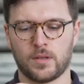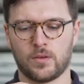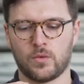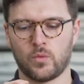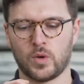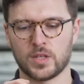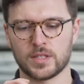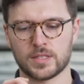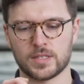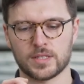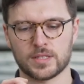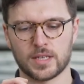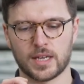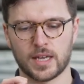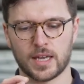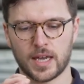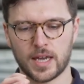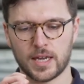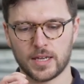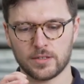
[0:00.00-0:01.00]
Once it's
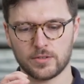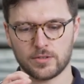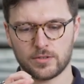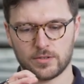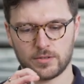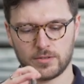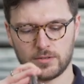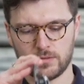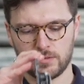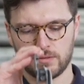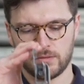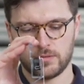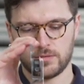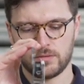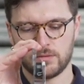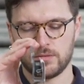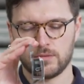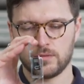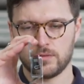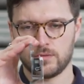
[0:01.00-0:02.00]
engaged,
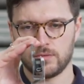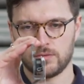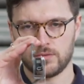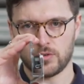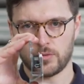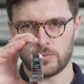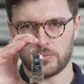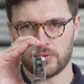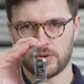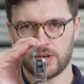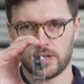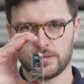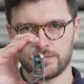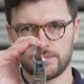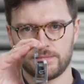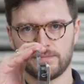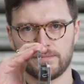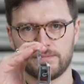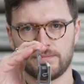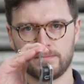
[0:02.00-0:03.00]
your print
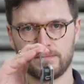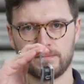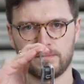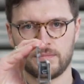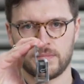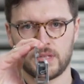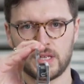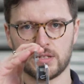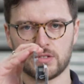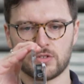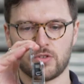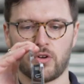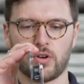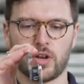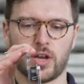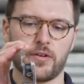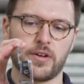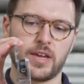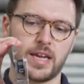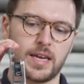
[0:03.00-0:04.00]
is not
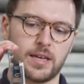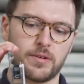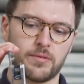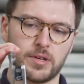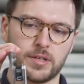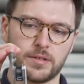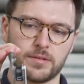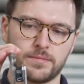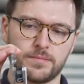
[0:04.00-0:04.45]
going anywhere.